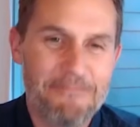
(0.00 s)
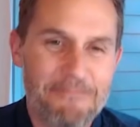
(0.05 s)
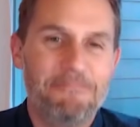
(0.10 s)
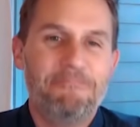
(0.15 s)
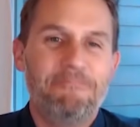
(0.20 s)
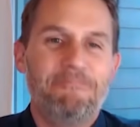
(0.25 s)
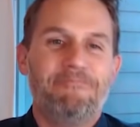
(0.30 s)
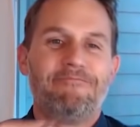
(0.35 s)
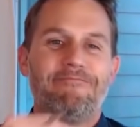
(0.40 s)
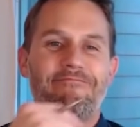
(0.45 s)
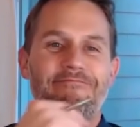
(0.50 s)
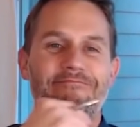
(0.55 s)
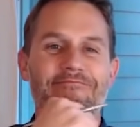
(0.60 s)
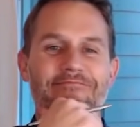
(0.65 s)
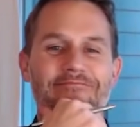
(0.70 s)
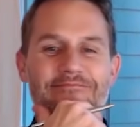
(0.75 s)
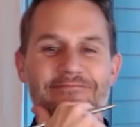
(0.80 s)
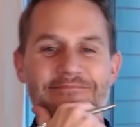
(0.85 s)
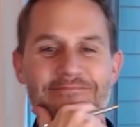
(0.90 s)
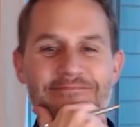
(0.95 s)
So yeah,
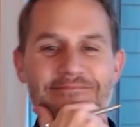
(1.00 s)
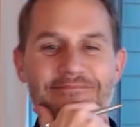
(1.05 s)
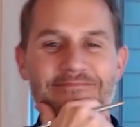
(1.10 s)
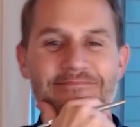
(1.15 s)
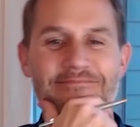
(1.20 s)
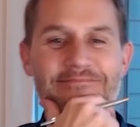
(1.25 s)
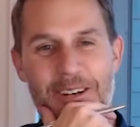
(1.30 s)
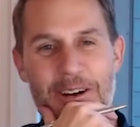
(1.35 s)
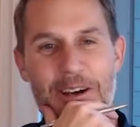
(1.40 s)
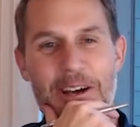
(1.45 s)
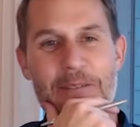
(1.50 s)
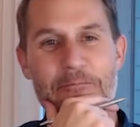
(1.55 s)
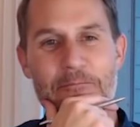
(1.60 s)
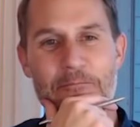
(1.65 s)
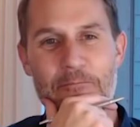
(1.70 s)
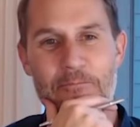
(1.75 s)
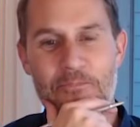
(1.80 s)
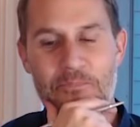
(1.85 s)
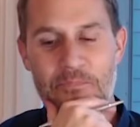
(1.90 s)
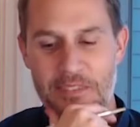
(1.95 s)
all right, it's,
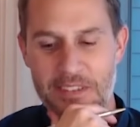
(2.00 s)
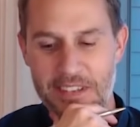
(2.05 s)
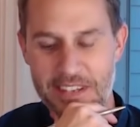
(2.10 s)
it's